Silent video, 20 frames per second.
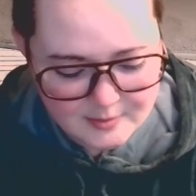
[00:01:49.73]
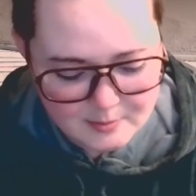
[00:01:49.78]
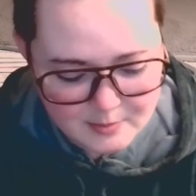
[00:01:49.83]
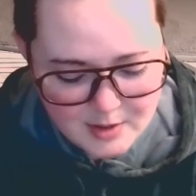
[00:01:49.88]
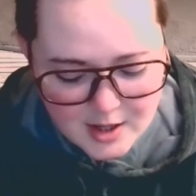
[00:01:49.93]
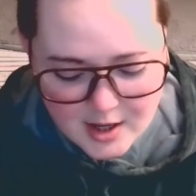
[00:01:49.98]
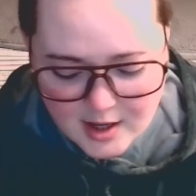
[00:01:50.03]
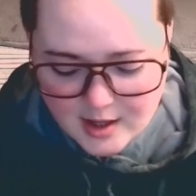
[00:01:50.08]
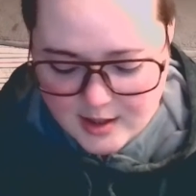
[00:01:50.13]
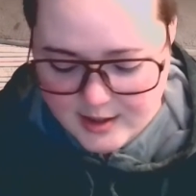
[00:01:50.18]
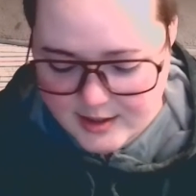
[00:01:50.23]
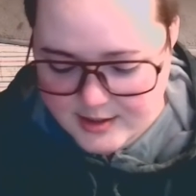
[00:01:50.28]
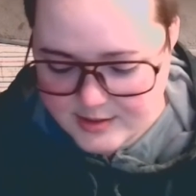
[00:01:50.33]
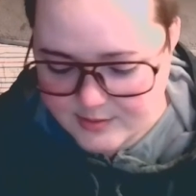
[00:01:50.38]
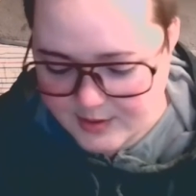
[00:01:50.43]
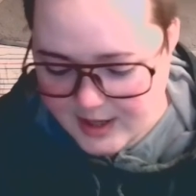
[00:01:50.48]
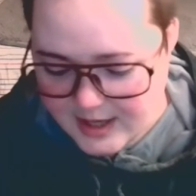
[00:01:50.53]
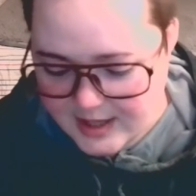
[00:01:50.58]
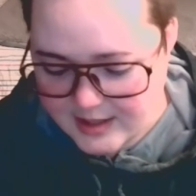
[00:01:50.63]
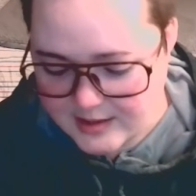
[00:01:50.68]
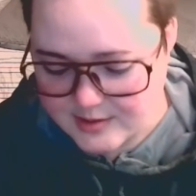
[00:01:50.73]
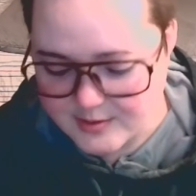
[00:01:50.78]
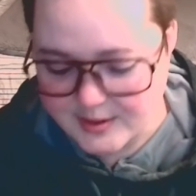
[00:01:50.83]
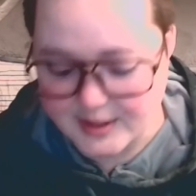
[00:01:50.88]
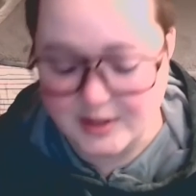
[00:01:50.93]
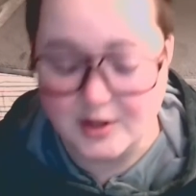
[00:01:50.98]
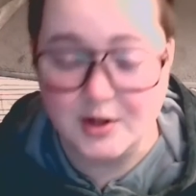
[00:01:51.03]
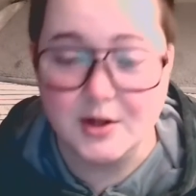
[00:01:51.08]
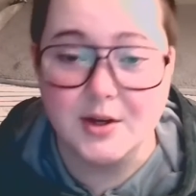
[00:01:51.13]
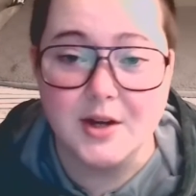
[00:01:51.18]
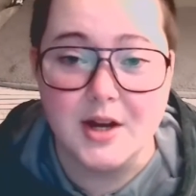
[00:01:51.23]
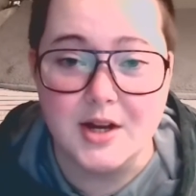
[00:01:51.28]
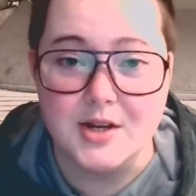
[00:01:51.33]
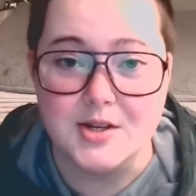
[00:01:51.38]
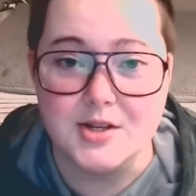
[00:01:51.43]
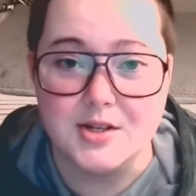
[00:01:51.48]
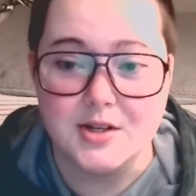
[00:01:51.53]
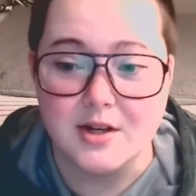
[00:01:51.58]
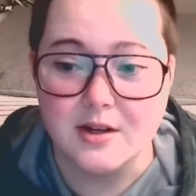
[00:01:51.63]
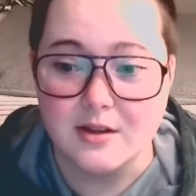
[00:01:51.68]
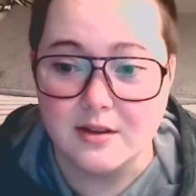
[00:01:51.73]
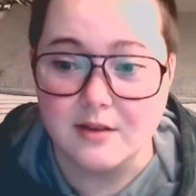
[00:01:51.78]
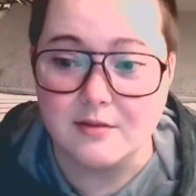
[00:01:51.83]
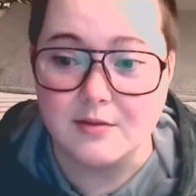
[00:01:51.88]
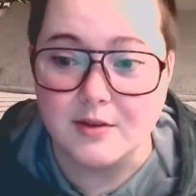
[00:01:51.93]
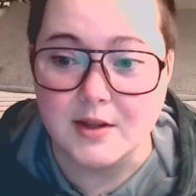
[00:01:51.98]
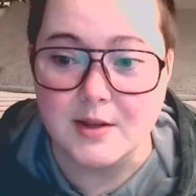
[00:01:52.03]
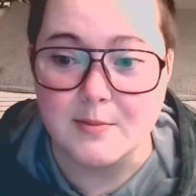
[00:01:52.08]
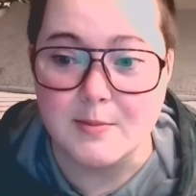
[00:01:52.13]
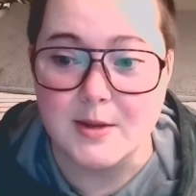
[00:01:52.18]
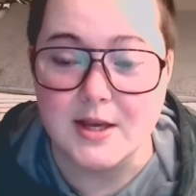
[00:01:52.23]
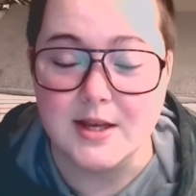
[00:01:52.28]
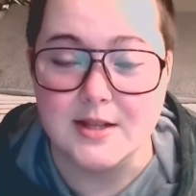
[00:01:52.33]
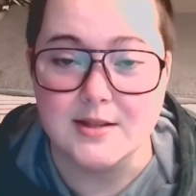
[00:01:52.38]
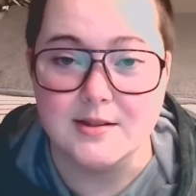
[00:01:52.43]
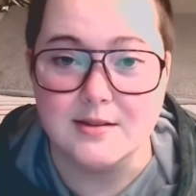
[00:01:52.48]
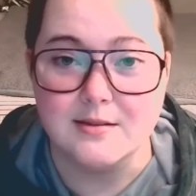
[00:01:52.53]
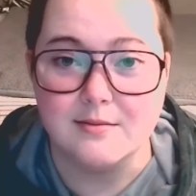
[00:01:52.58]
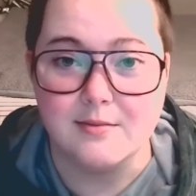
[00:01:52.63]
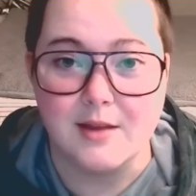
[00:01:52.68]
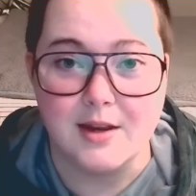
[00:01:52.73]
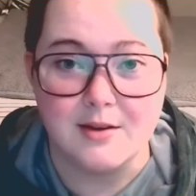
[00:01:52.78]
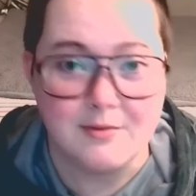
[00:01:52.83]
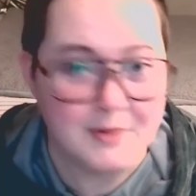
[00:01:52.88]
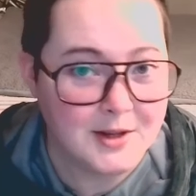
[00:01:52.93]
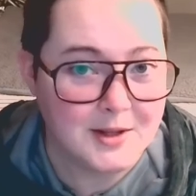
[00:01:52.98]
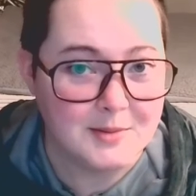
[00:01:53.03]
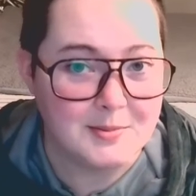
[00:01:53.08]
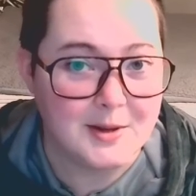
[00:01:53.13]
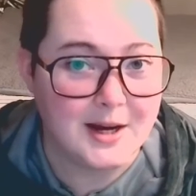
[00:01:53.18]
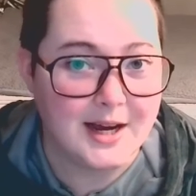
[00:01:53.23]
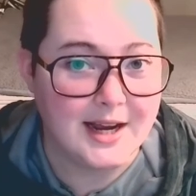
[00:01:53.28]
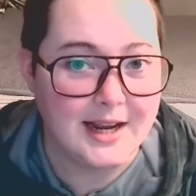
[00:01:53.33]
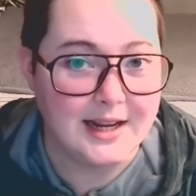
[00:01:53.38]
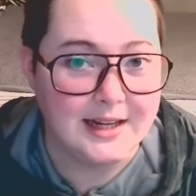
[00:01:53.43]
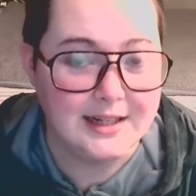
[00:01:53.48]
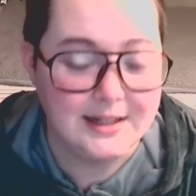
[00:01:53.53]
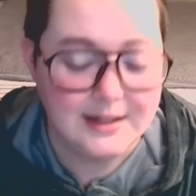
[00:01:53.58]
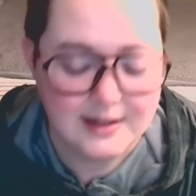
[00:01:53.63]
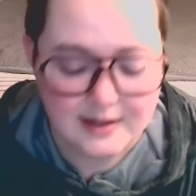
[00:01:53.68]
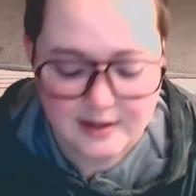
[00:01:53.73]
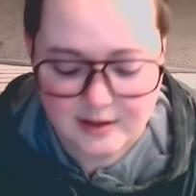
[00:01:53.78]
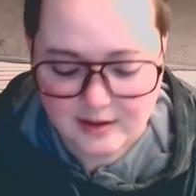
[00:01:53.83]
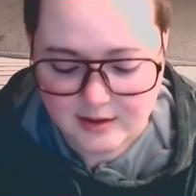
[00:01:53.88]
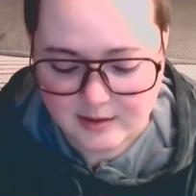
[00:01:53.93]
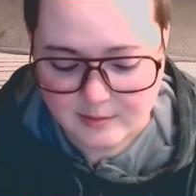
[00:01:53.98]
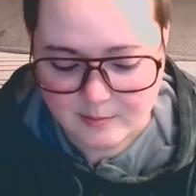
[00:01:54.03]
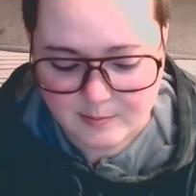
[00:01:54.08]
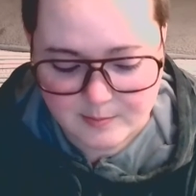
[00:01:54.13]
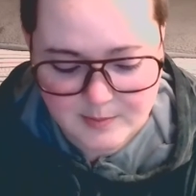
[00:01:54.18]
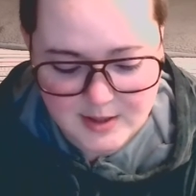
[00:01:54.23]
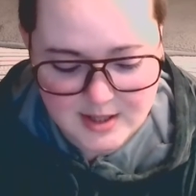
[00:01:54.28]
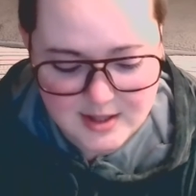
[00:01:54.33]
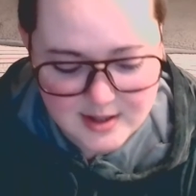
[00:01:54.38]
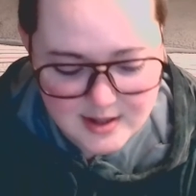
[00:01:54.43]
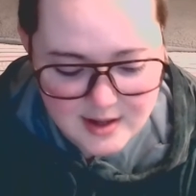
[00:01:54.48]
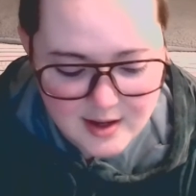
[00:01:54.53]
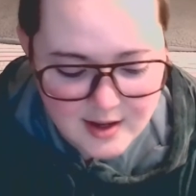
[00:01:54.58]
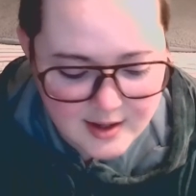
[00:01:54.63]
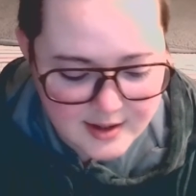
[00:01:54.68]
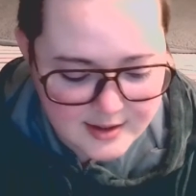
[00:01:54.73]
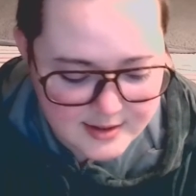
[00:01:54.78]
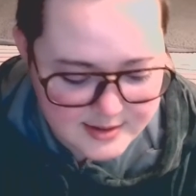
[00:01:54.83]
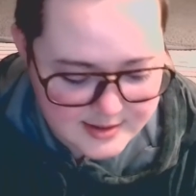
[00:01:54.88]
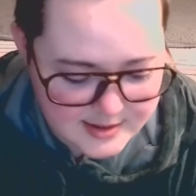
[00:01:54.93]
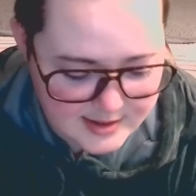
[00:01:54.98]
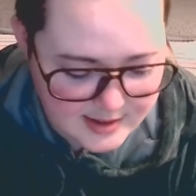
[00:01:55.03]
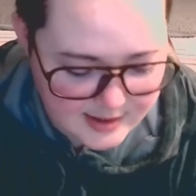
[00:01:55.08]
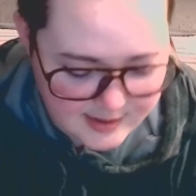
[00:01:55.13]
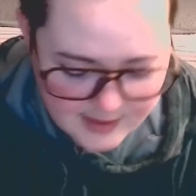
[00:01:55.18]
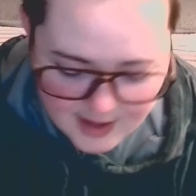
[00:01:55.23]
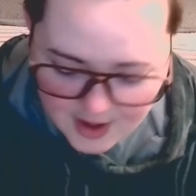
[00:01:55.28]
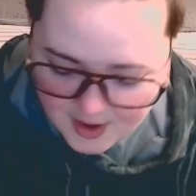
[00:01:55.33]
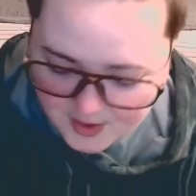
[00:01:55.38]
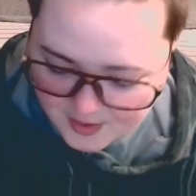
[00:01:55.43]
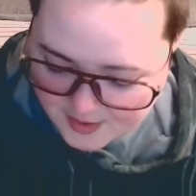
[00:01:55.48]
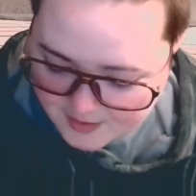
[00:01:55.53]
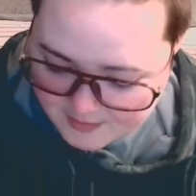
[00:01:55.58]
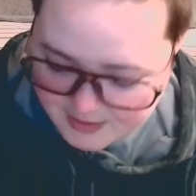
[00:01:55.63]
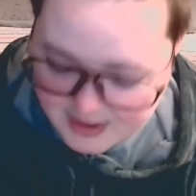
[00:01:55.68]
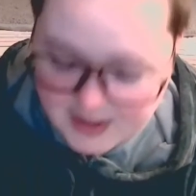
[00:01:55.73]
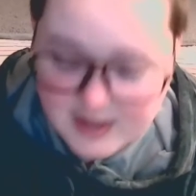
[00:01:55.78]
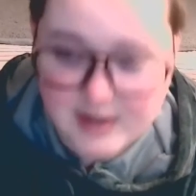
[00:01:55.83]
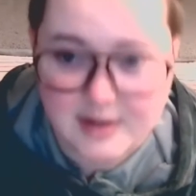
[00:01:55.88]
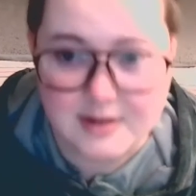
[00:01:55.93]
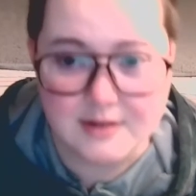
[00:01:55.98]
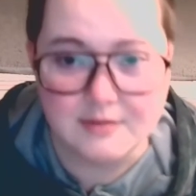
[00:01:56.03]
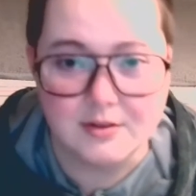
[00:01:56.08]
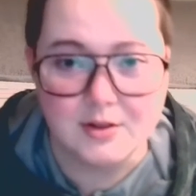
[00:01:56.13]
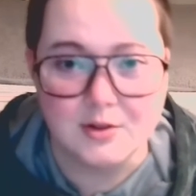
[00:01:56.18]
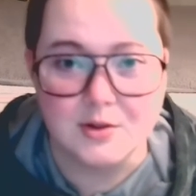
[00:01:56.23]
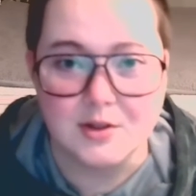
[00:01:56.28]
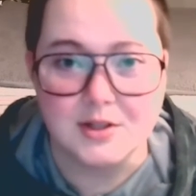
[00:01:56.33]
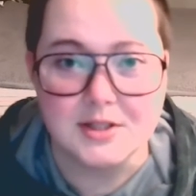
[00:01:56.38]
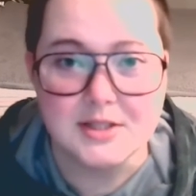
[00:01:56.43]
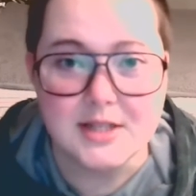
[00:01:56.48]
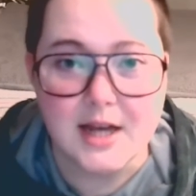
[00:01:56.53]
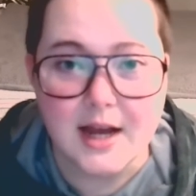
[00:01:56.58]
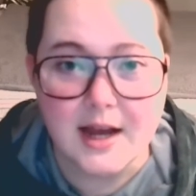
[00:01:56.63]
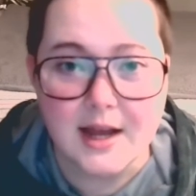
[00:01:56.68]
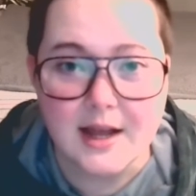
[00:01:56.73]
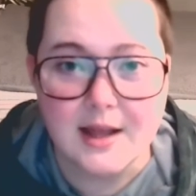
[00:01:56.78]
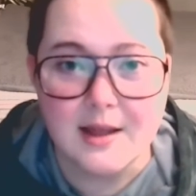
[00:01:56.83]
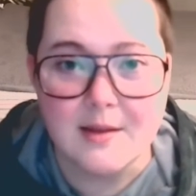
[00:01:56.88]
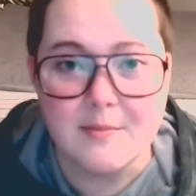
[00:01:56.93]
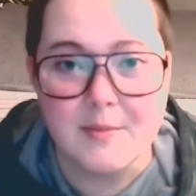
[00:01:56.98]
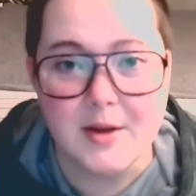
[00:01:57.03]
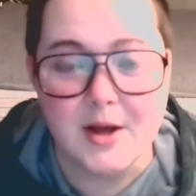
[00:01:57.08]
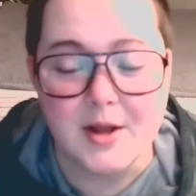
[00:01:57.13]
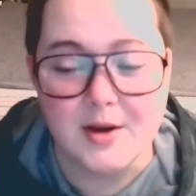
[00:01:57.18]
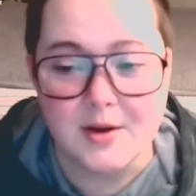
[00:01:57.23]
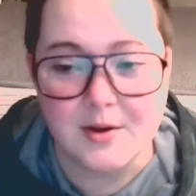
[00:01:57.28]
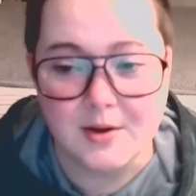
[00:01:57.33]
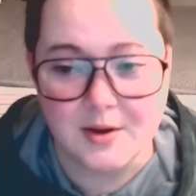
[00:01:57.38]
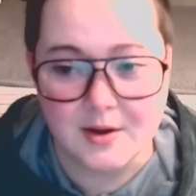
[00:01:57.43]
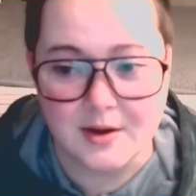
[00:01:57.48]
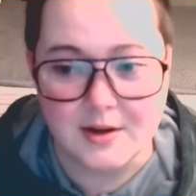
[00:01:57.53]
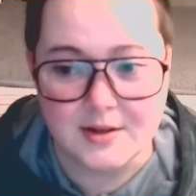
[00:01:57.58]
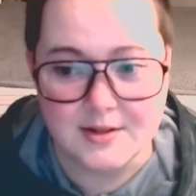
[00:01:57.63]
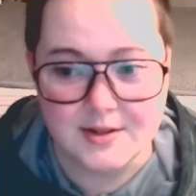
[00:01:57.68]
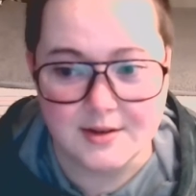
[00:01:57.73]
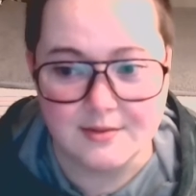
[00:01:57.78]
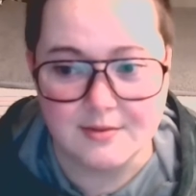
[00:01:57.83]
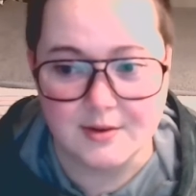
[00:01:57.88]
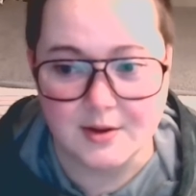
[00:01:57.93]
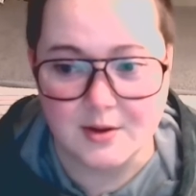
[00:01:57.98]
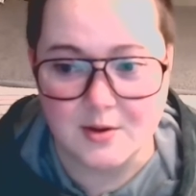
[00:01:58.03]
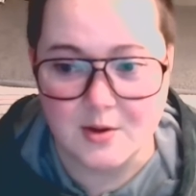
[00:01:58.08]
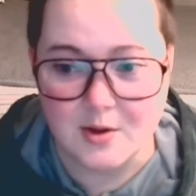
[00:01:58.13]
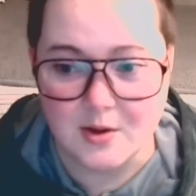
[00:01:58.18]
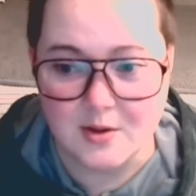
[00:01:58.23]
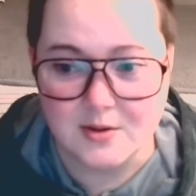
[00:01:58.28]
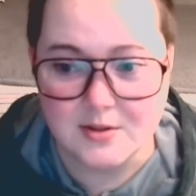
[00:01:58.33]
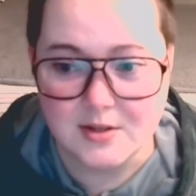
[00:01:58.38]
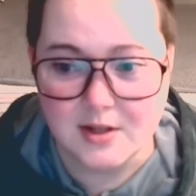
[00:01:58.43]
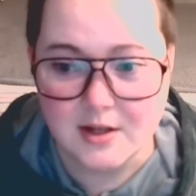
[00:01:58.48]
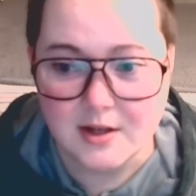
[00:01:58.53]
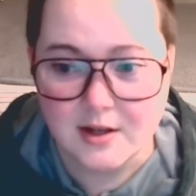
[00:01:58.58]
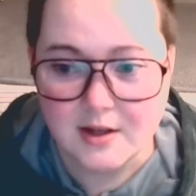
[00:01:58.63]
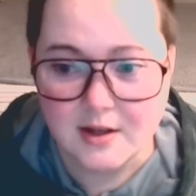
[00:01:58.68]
Paul is writing to encourage the Philippians in Philippi because they're living in a difficult time under a difficult